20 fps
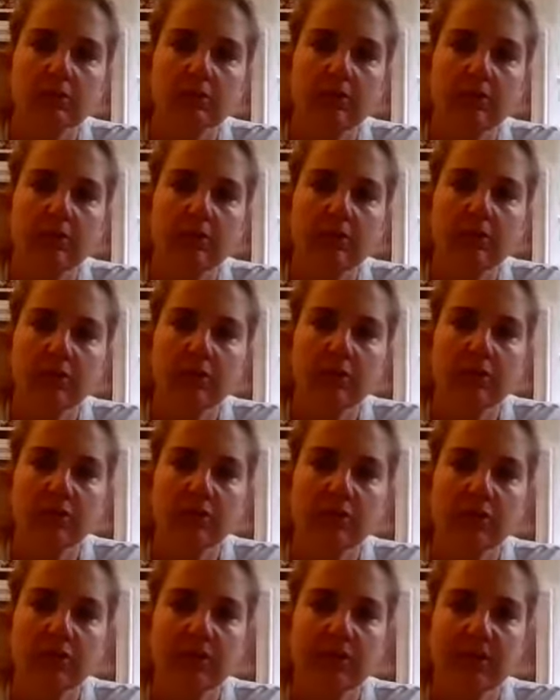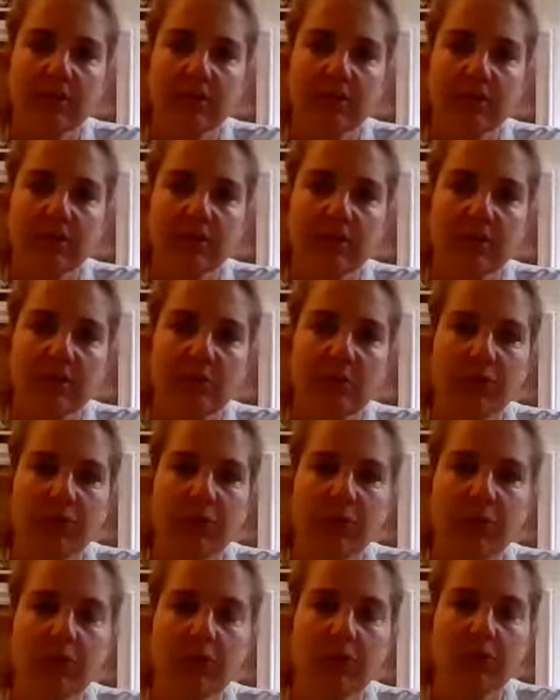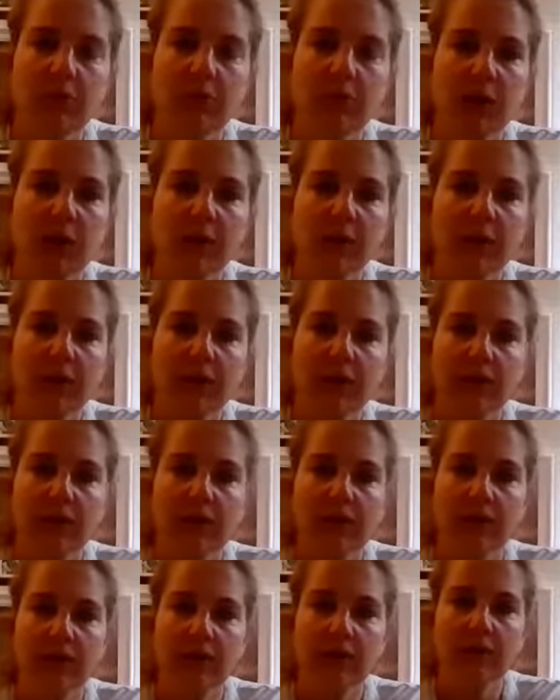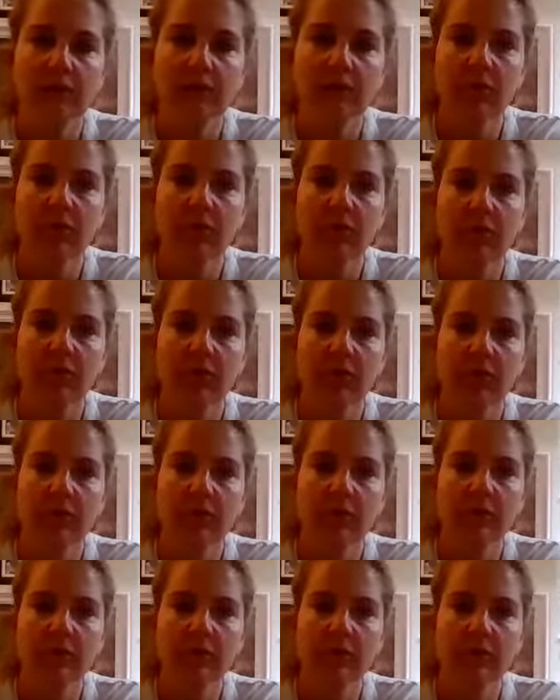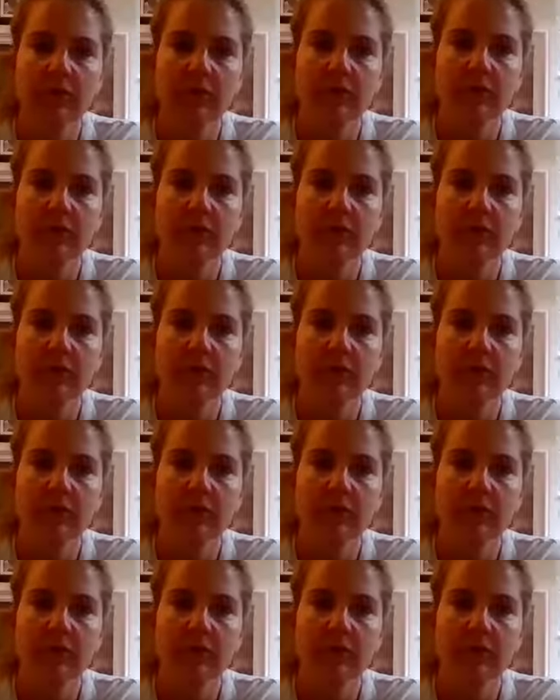Maybe it feels good to keep a little bit of rocking involved here.